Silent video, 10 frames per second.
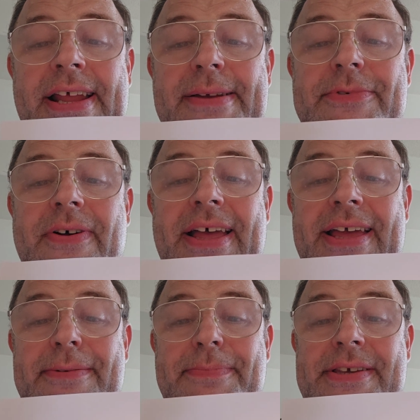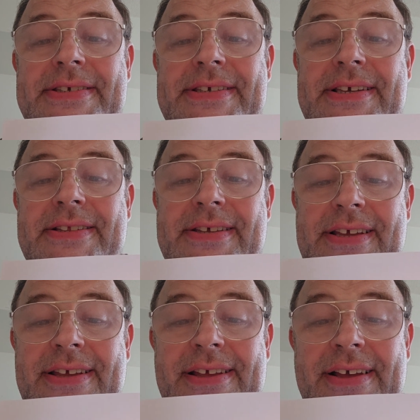names are A, B, C,
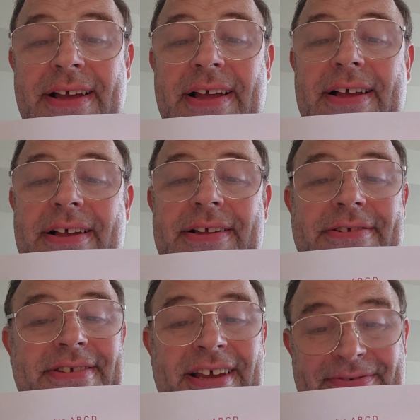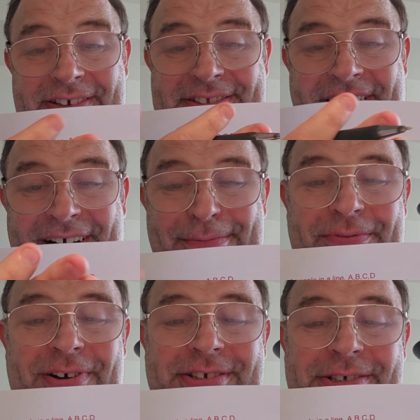D. It saves us time
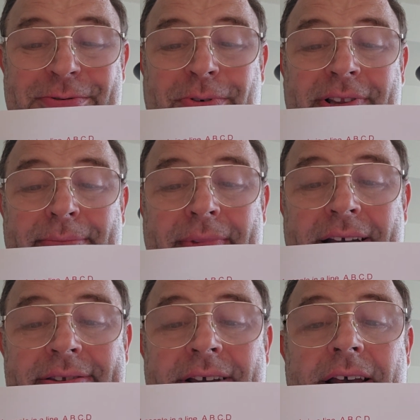if I just call them that.